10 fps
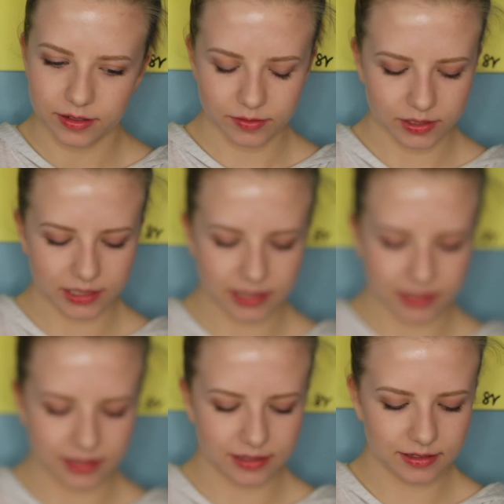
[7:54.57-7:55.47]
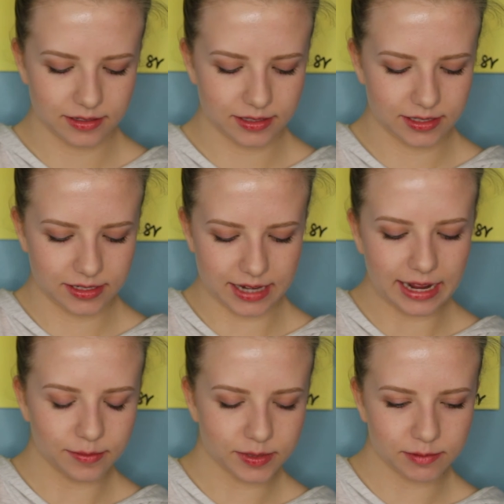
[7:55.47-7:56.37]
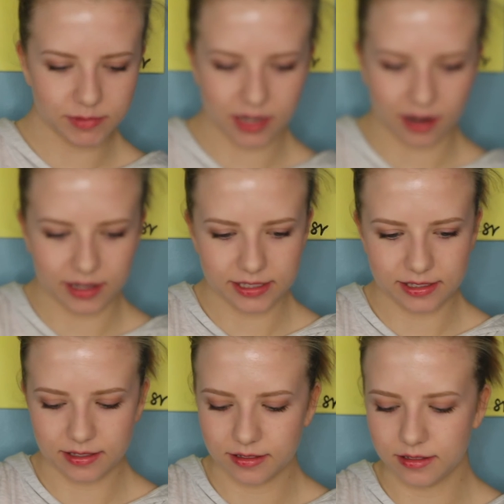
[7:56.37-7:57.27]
Just going to stamp some dots.